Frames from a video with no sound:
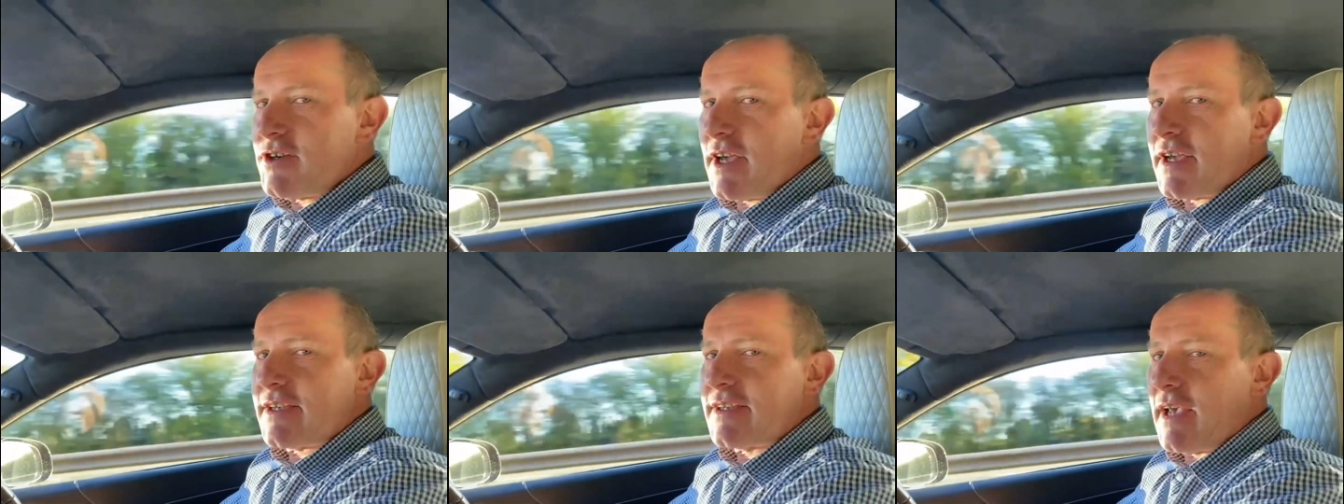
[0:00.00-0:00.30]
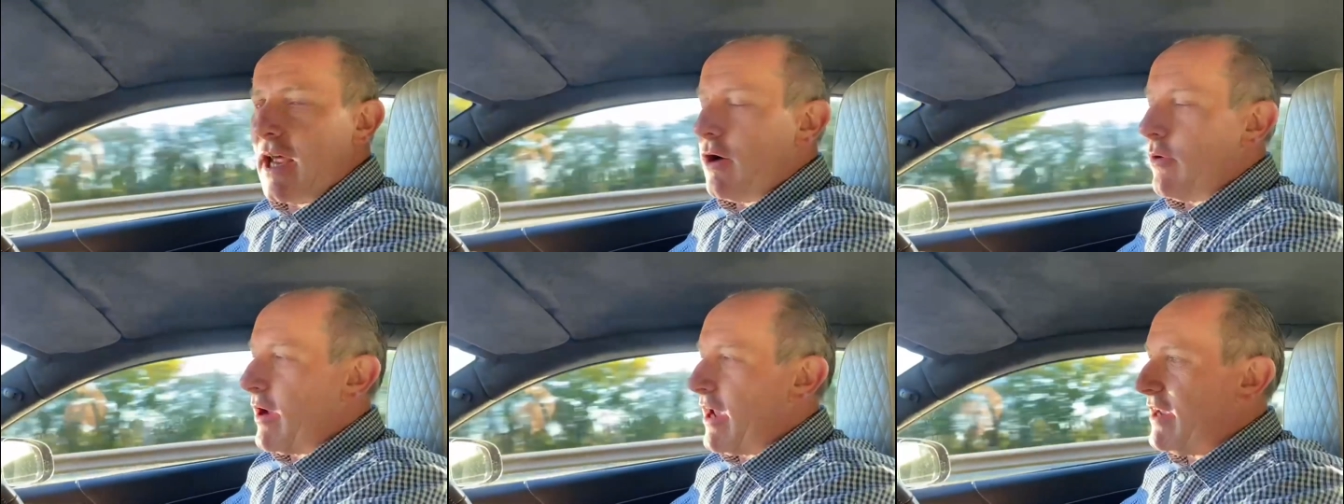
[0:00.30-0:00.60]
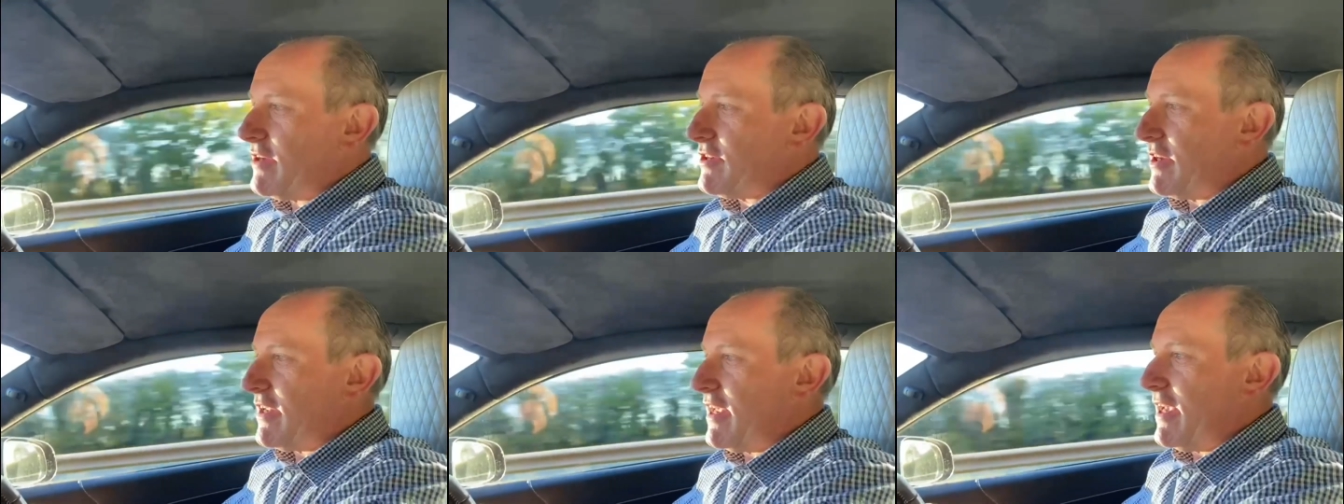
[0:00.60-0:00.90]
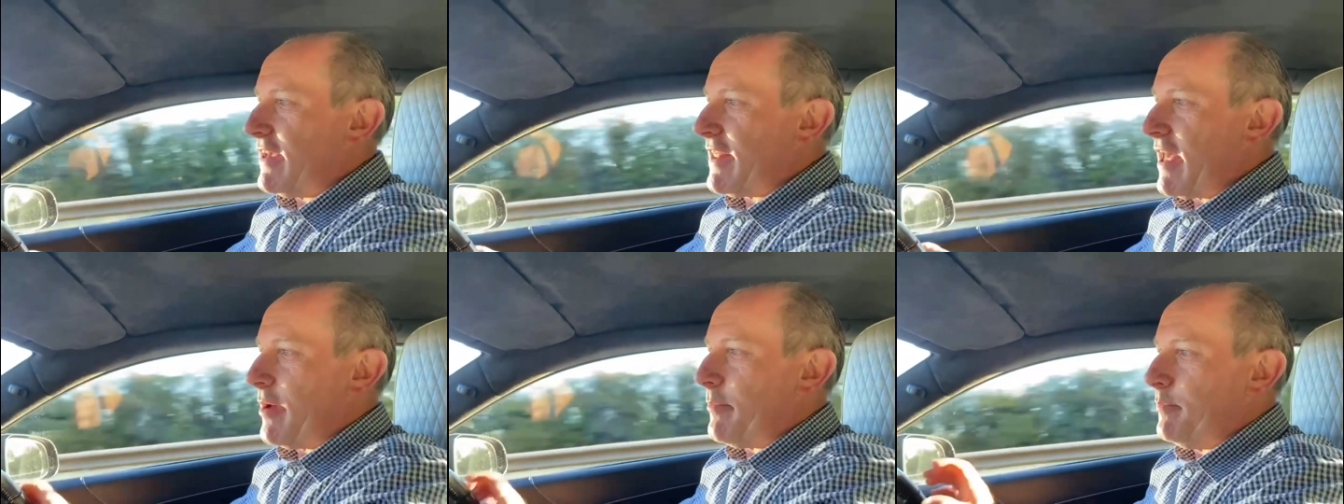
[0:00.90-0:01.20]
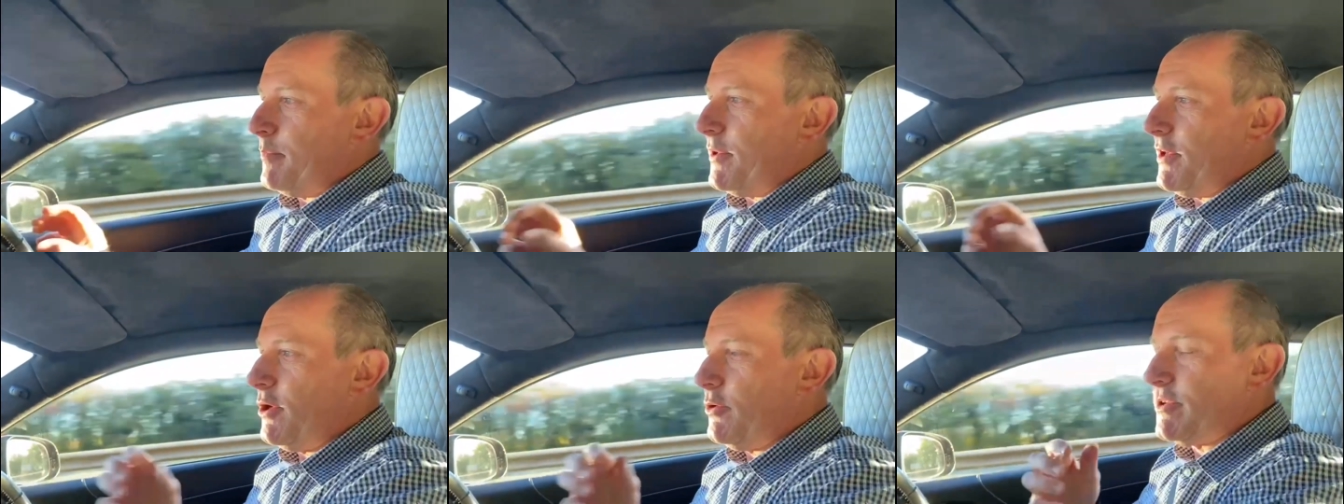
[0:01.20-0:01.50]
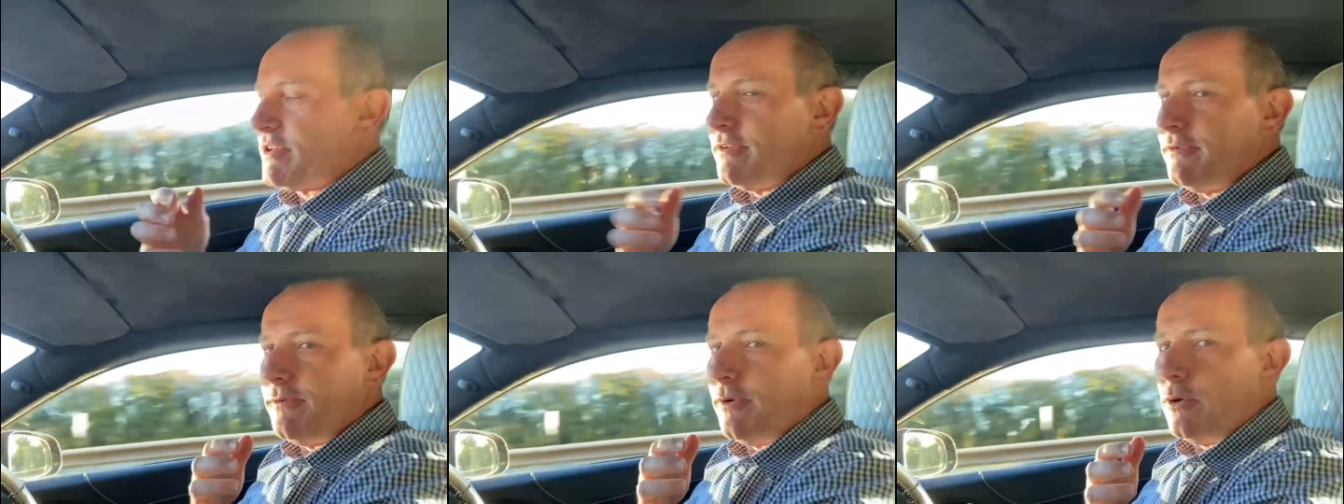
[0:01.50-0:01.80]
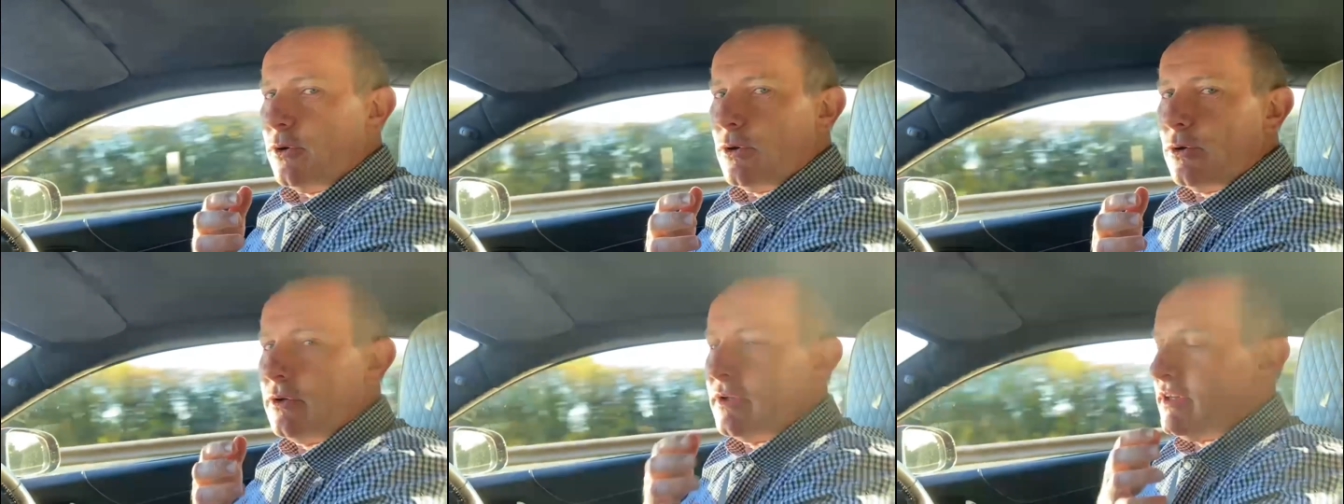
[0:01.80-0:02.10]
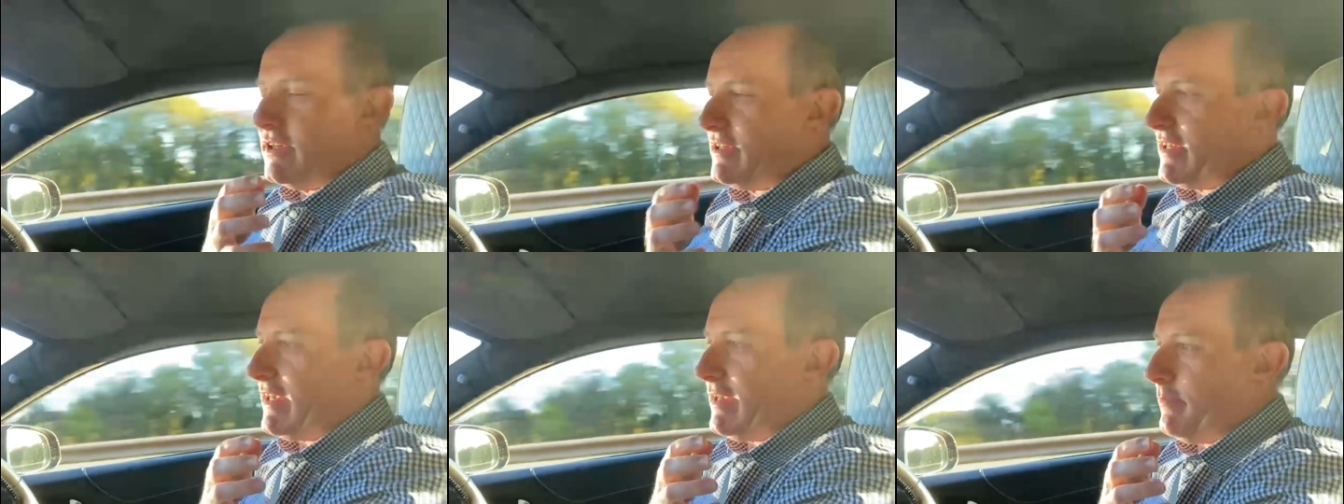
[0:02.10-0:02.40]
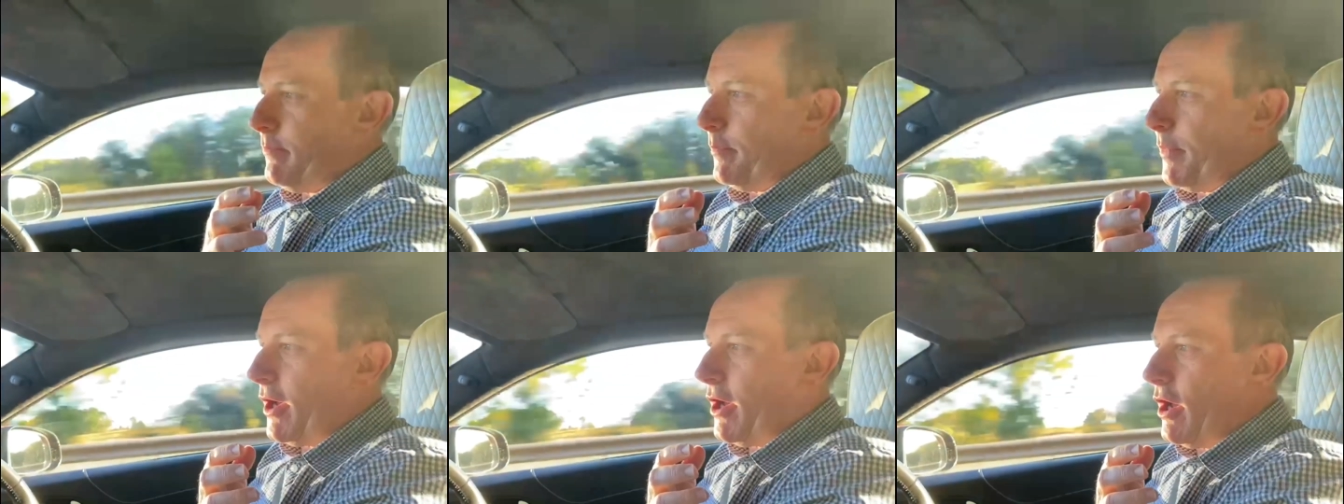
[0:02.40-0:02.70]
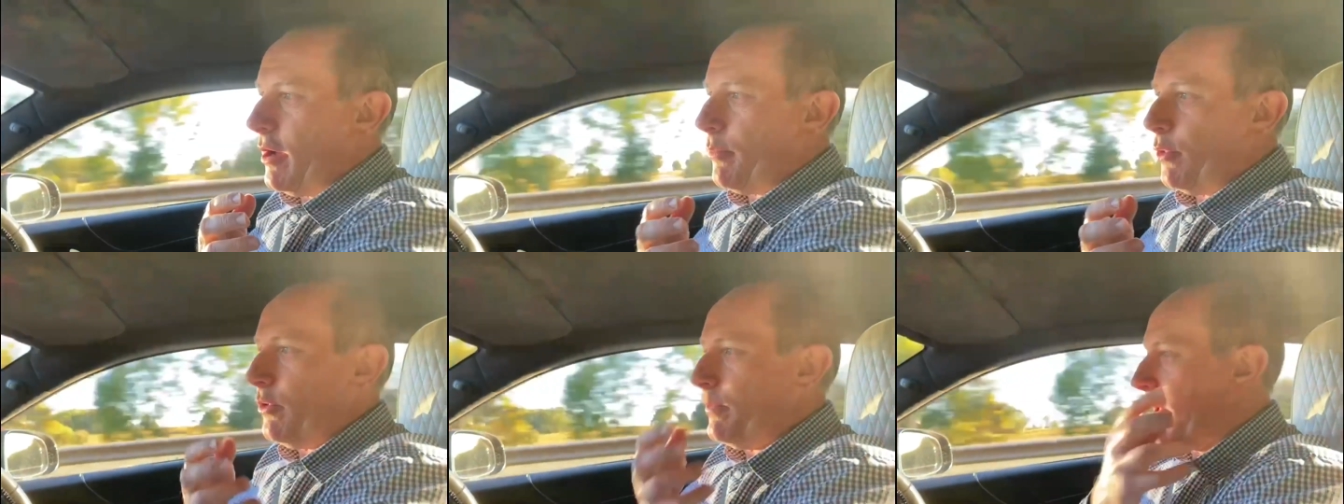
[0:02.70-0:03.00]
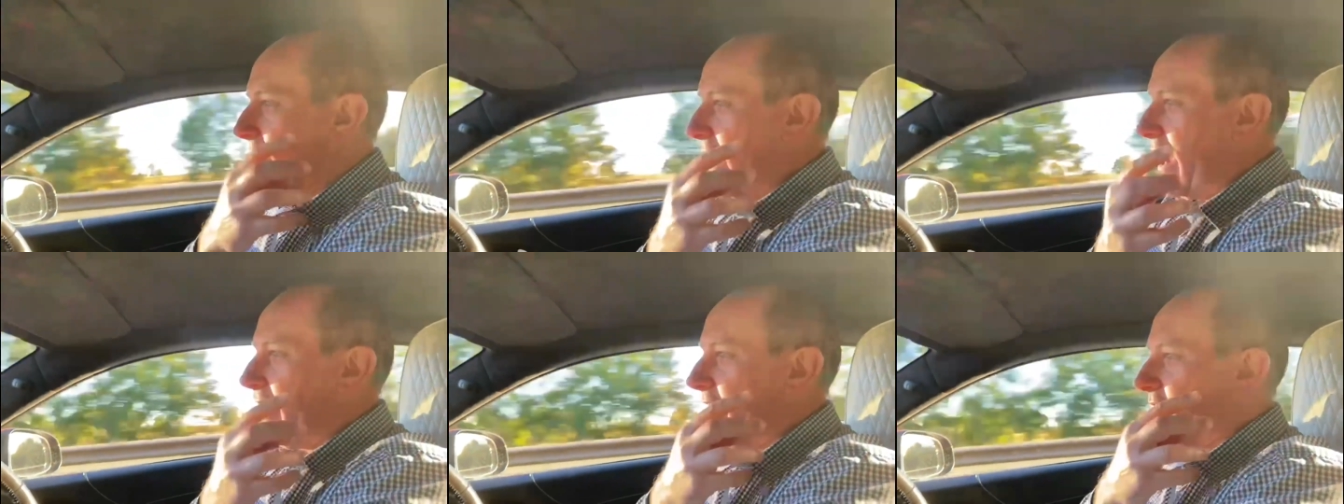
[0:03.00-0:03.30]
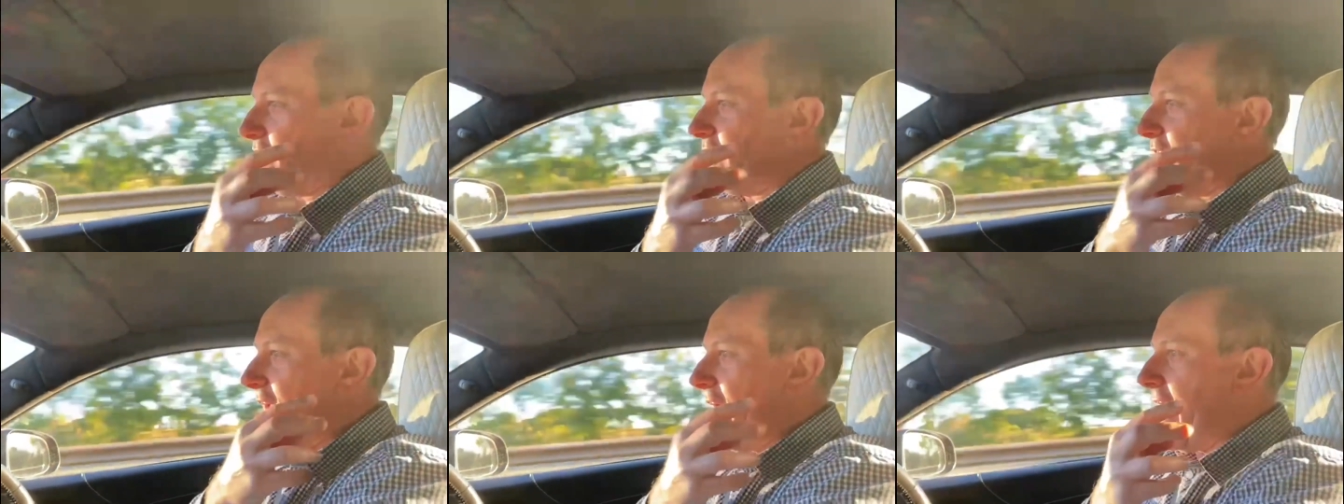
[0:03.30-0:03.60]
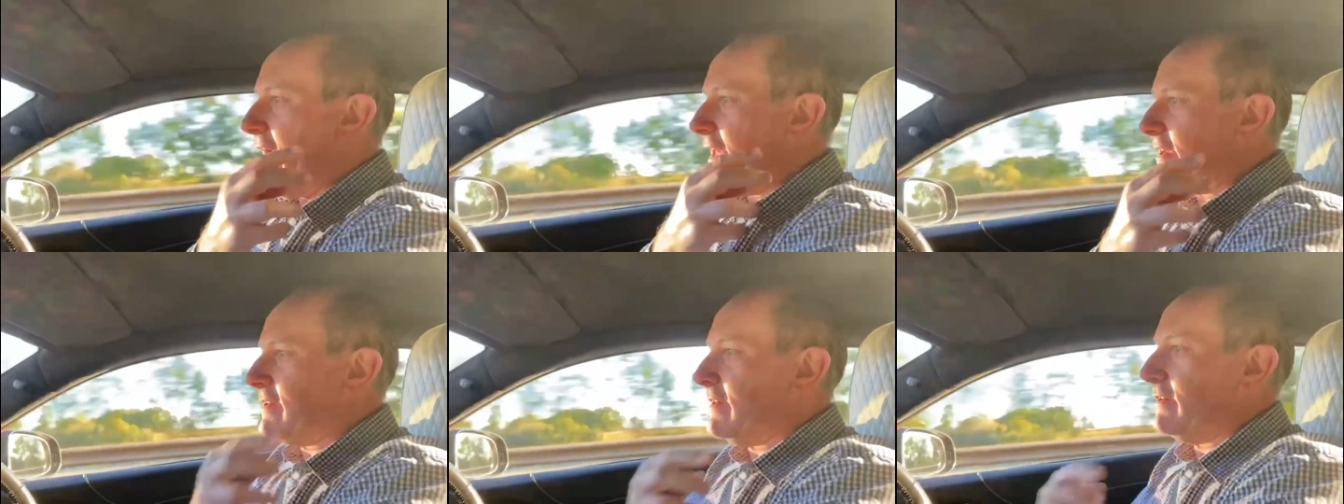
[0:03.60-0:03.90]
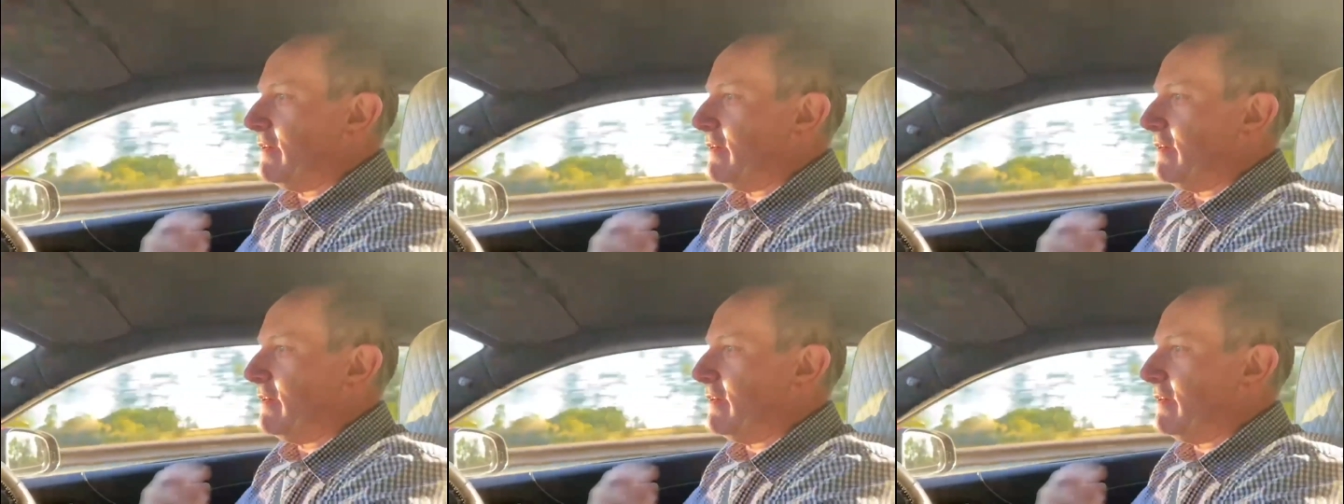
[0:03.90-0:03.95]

the accelerator and you hear that beautiful deep burble behind your head.